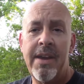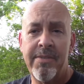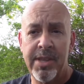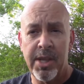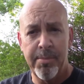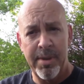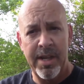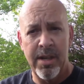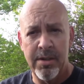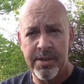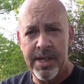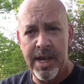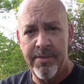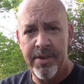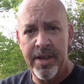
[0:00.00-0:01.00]
a little bit nose
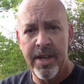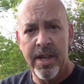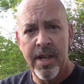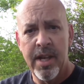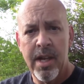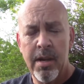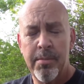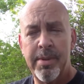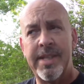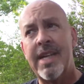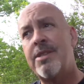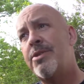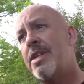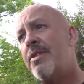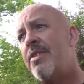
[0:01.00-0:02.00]
heavy, but
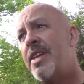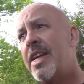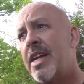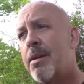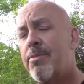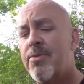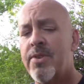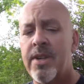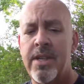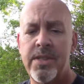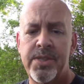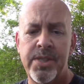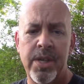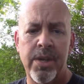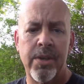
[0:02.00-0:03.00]
that's with everything up front.
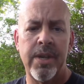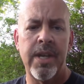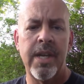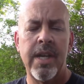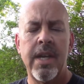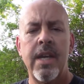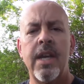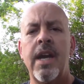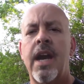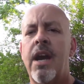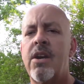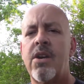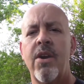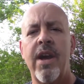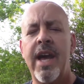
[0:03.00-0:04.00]
So
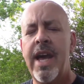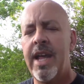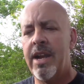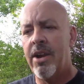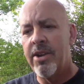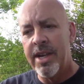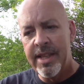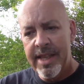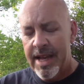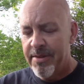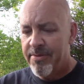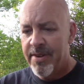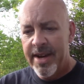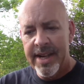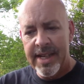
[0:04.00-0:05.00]
I'll go ahead, I'll get that
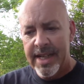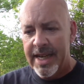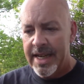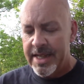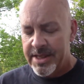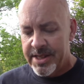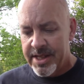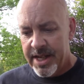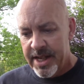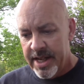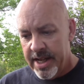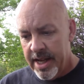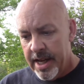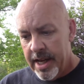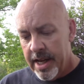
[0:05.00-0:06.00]
finalized,
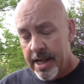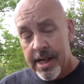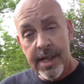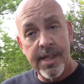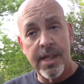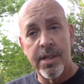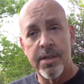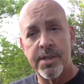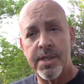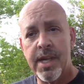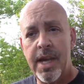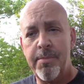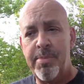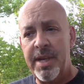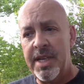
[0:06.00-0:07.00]
get the little
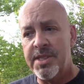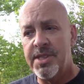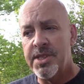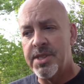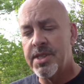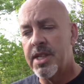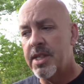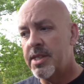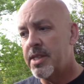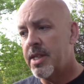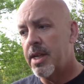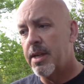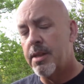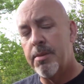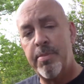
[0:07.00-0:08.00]
side pieces because
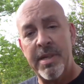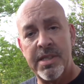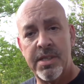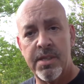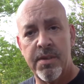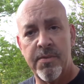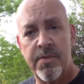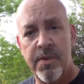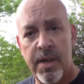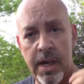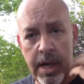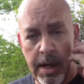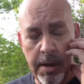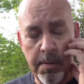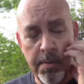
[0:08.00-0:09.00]
the, the, pieces of
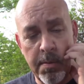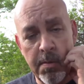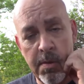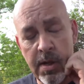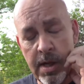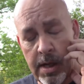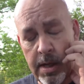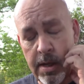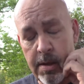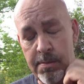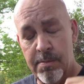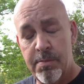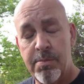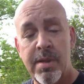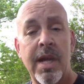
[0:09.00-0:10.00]
uh, um,
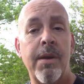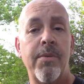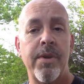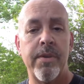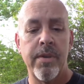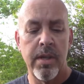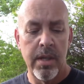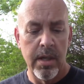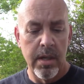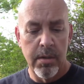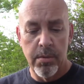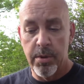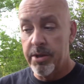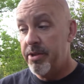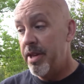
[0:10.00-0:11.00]
plywood
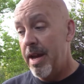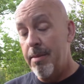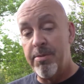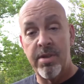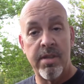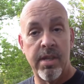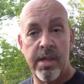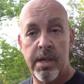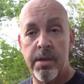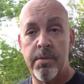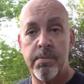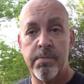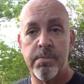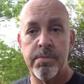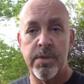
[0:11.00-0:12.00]
were taped to the,
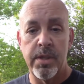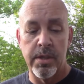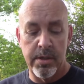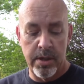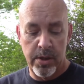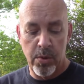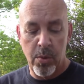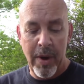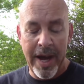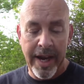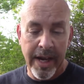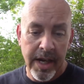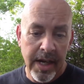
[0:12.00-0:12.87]
to, to the weight.